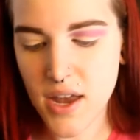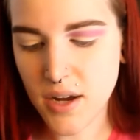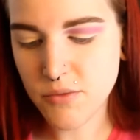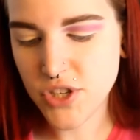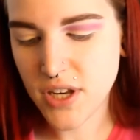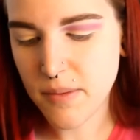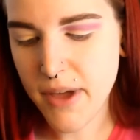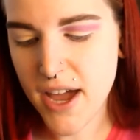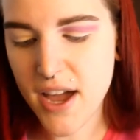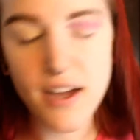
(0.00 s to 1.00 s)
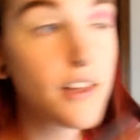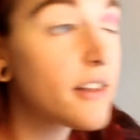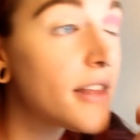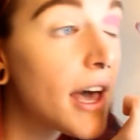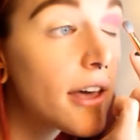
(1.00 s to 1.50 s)
And I'm just gonna pack
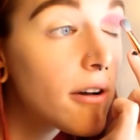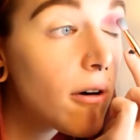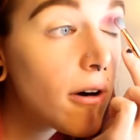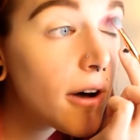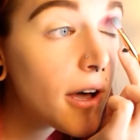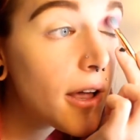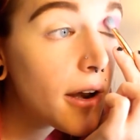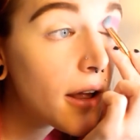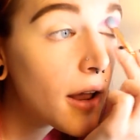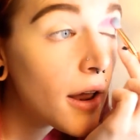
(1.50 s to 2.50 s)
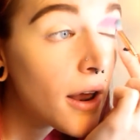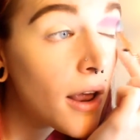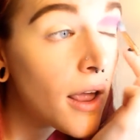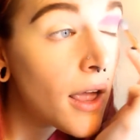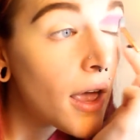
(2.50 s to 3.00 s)
that on
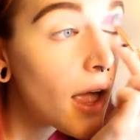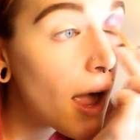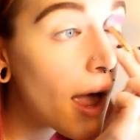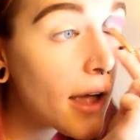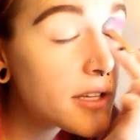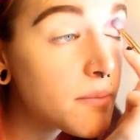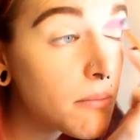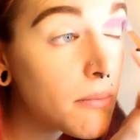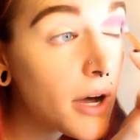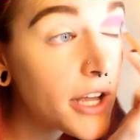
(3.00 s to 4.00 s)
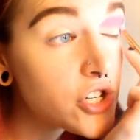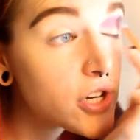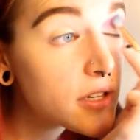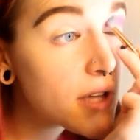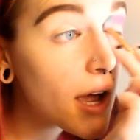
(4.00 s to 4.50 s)
as much
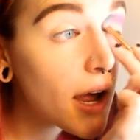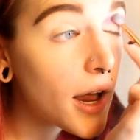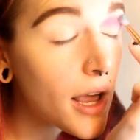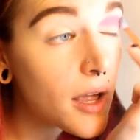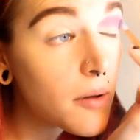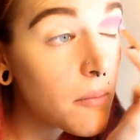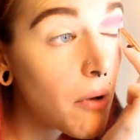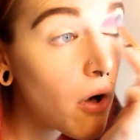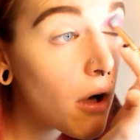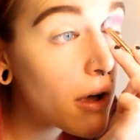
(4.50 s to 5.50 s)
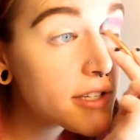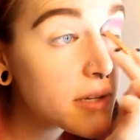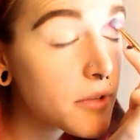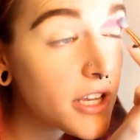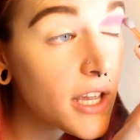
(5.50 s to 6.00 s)
as I
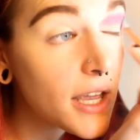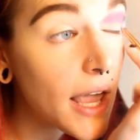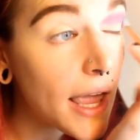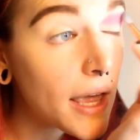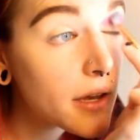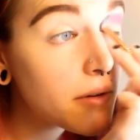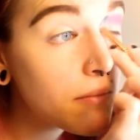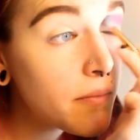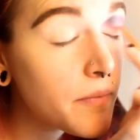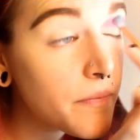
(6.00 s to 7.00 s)
possibly can.